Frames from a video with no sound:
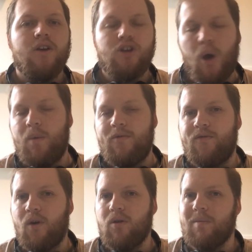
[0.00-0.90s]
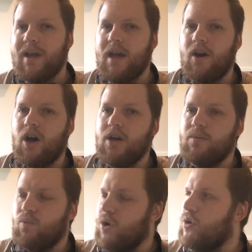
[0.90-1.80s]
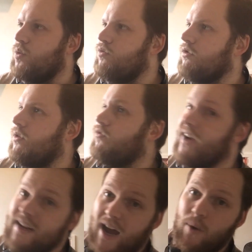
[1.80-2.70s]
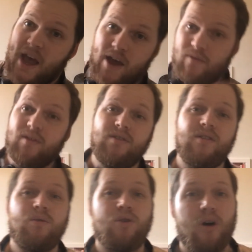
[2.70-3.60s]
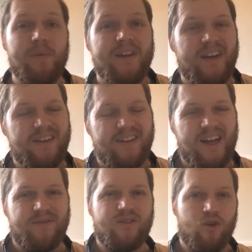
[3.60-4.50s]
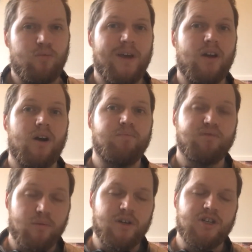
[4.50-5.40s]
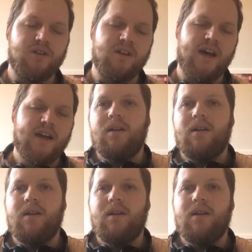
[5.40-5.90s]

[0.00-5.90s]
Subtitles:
go and follow me, and I will read out every single comment that is left to me. I promise you that.